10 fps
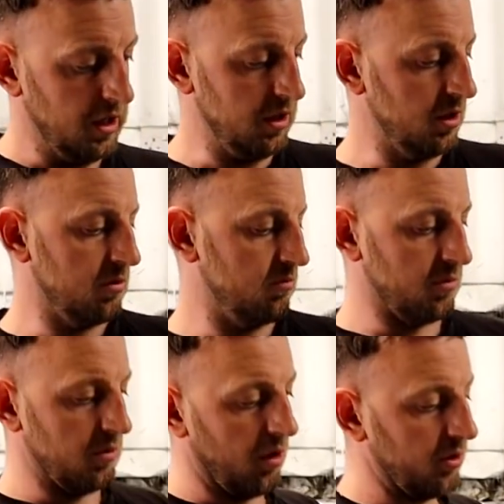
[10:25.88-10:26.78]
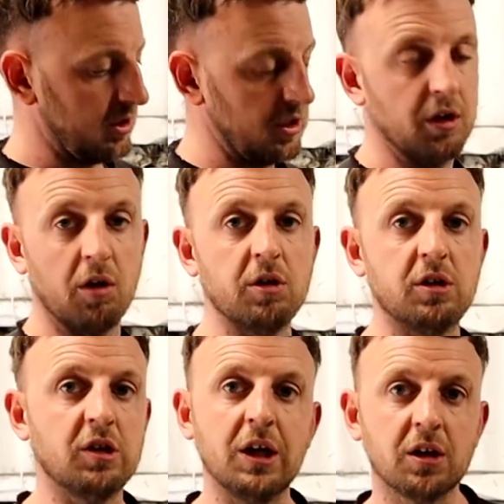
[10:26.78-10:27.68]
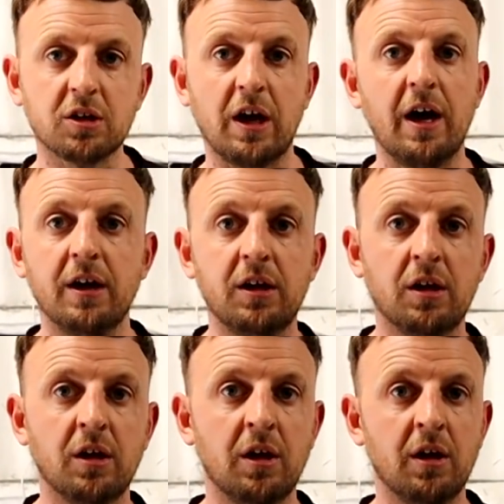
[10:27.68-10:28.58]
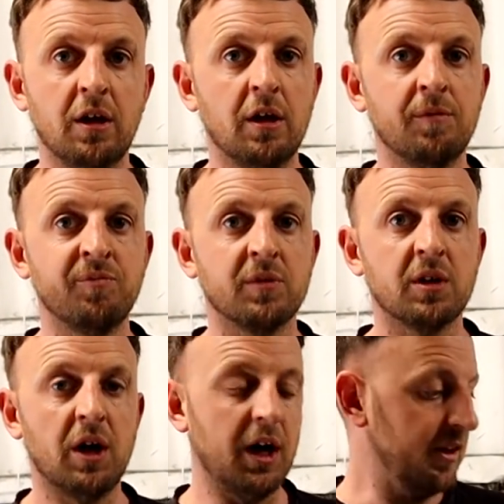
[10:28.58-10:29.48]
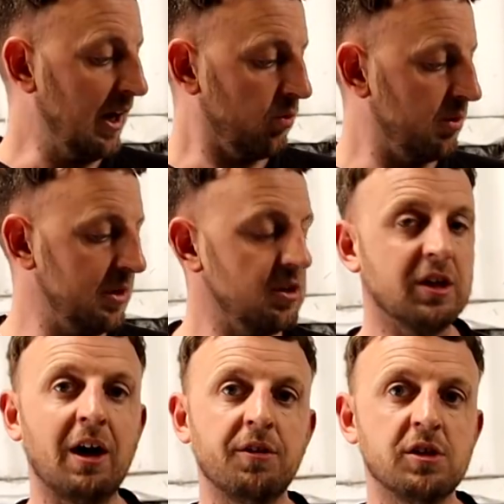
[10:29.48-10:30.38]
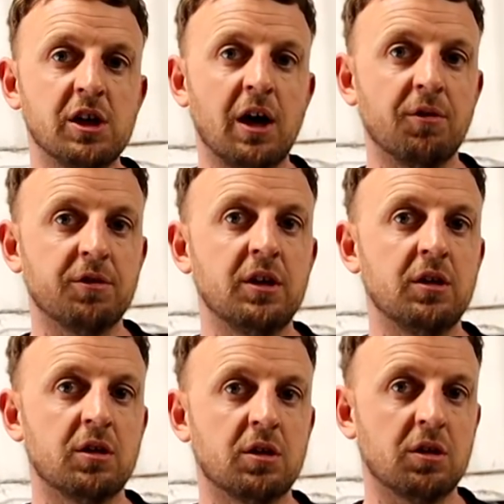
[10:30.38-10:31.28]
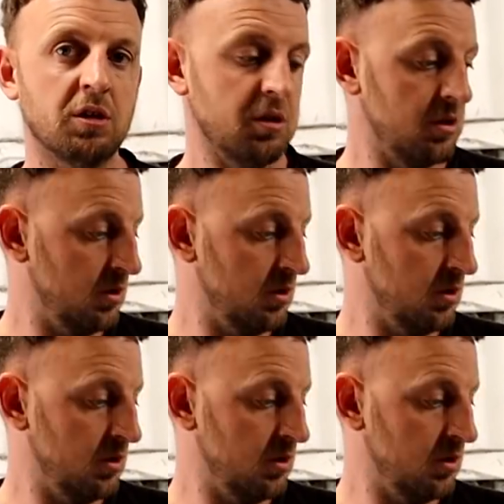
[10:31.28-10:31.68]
1996, say, and that would have been sat on the shelf since